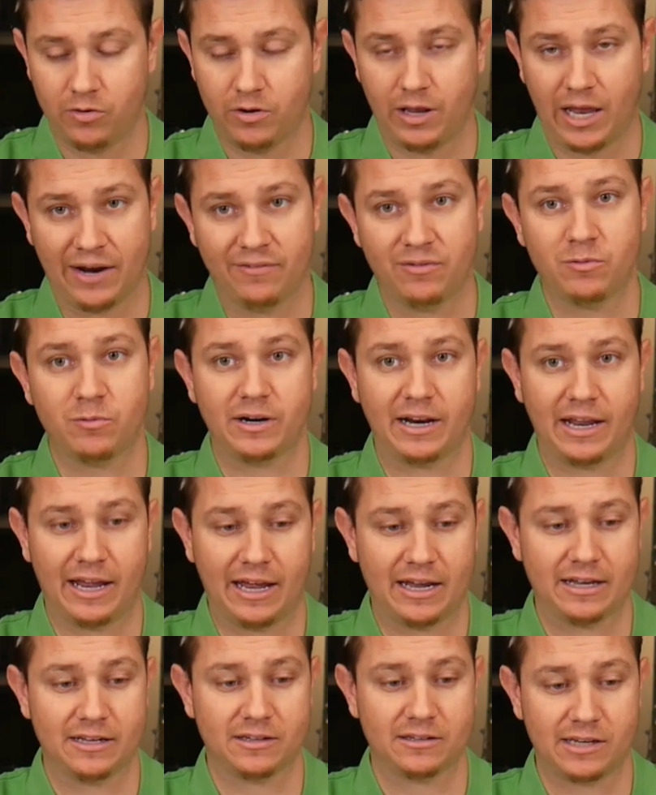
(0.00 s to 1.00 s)
Everyone
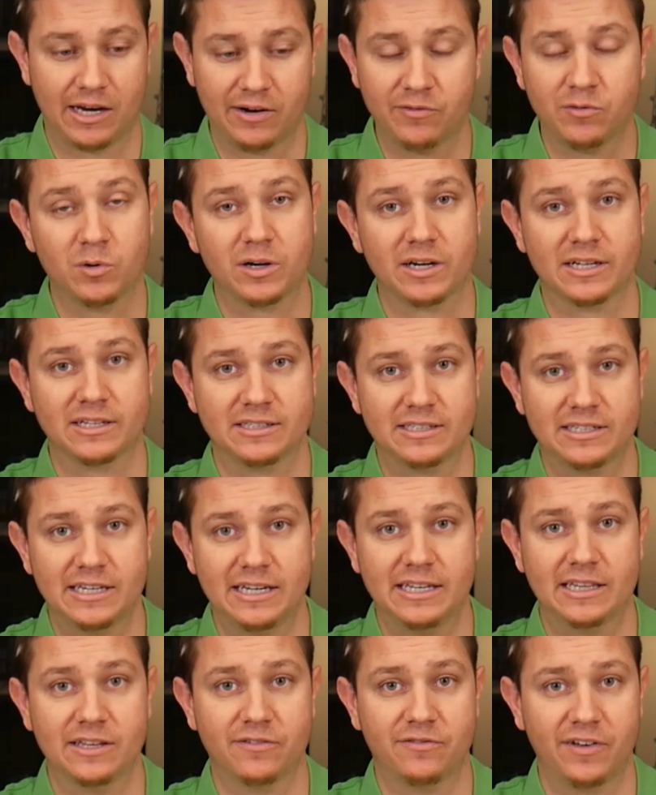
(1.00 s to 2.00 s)
can
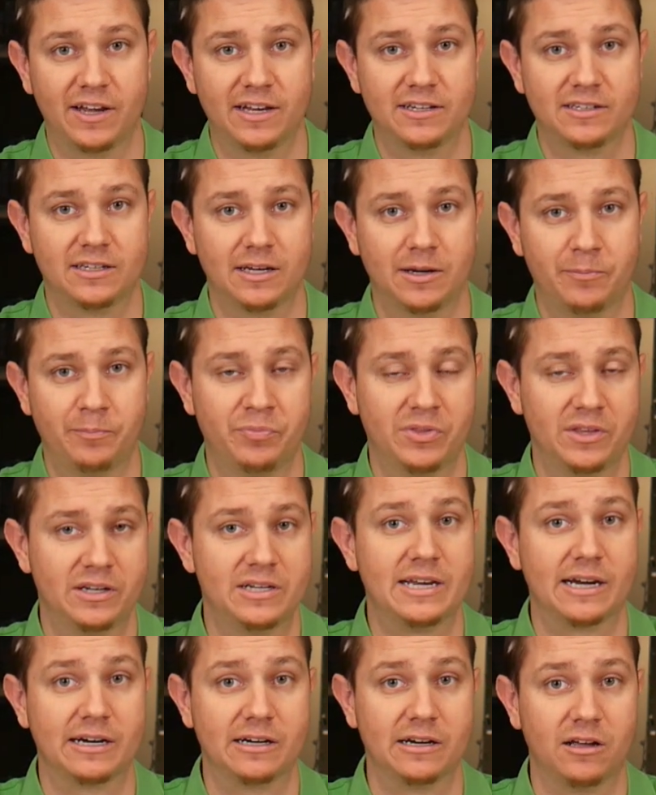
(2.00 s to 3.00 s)
see the face-up
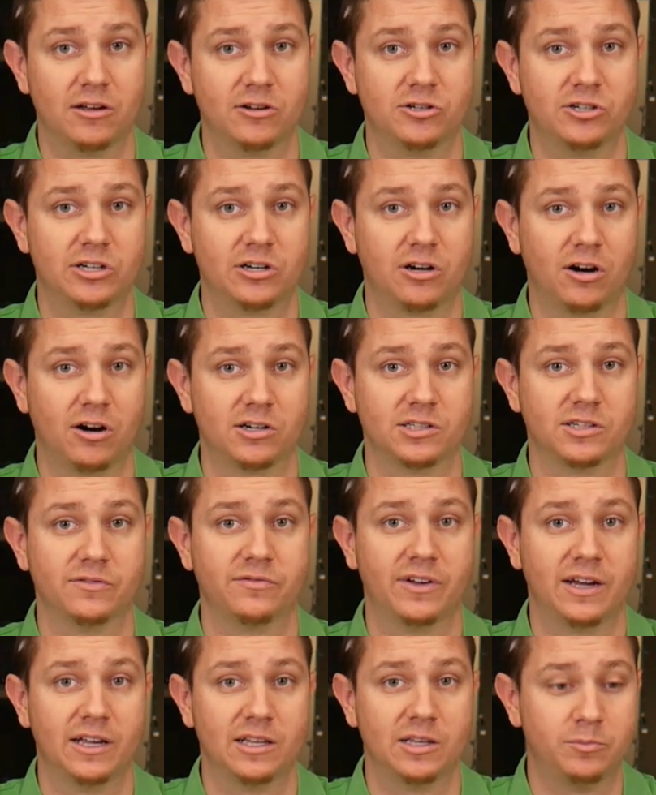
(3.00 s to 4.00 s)
technology cards
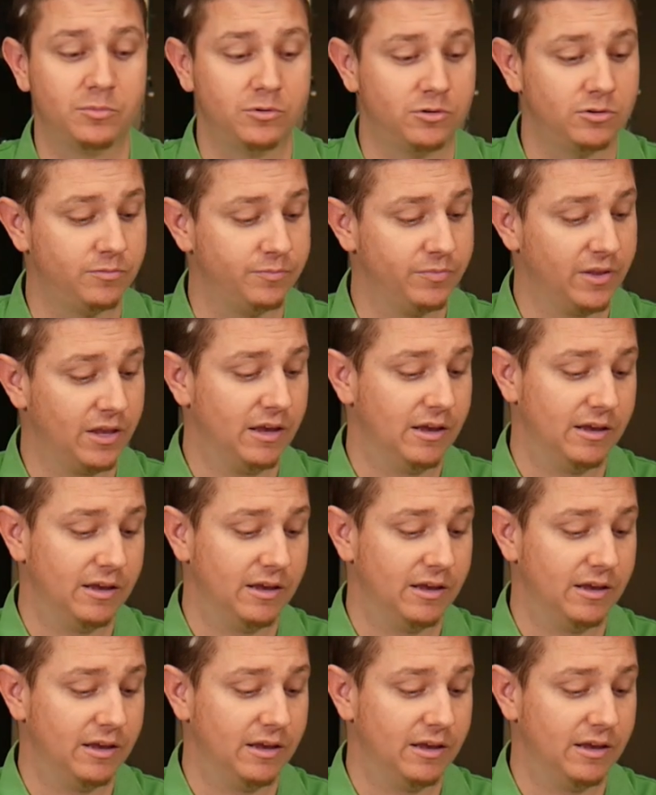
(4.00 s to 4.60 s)
available.